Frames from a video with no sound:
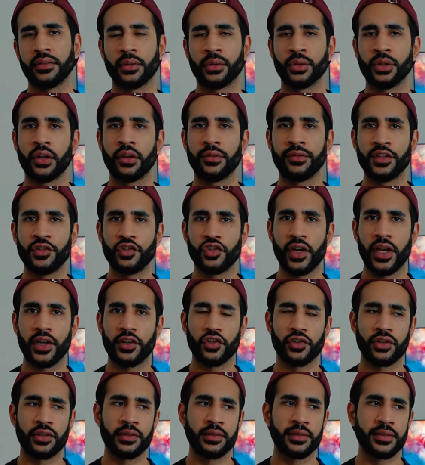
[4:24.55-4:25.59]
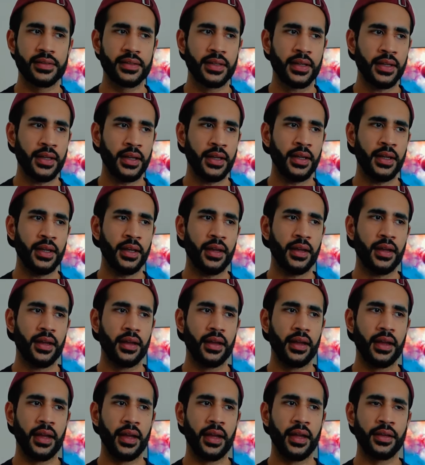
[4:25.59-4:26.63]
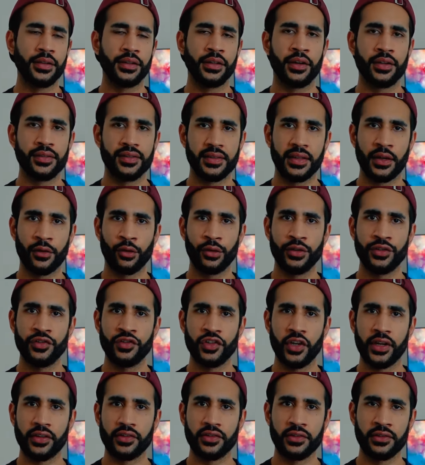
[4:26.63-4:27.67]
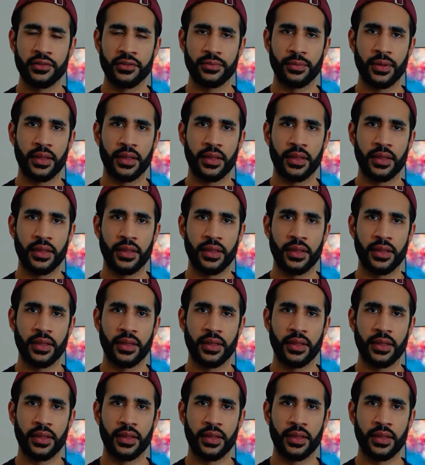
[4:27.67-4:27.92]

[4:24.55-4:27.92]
So a lot of injections, steroid injections,